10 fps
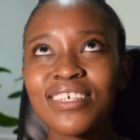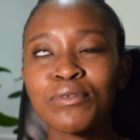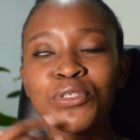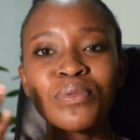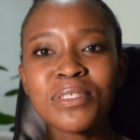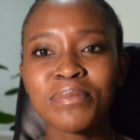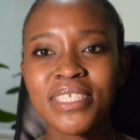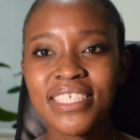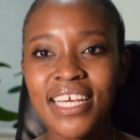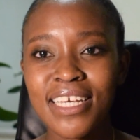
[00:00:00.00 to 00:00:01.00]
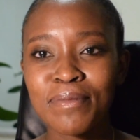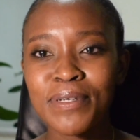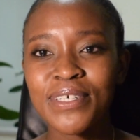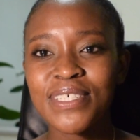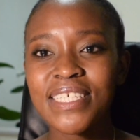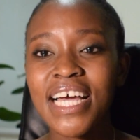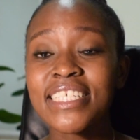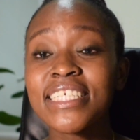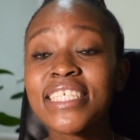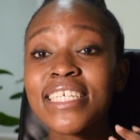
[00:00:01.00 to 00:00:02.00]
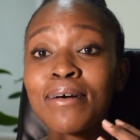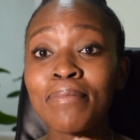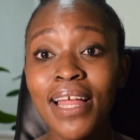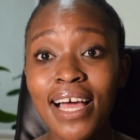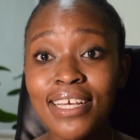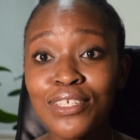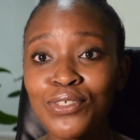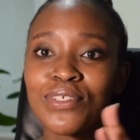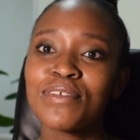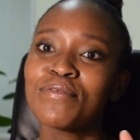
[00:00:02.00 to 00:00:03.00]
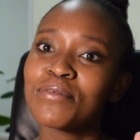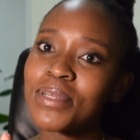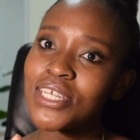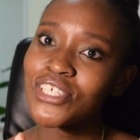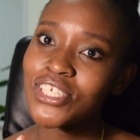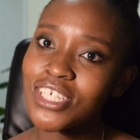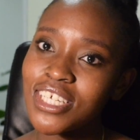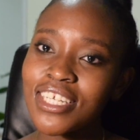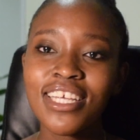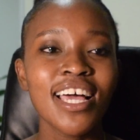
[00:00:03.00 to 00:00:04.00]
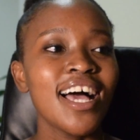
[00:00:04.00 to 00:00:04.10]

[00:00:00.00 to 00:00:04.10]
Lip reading: which was a mistake because I didn't apply it to the information.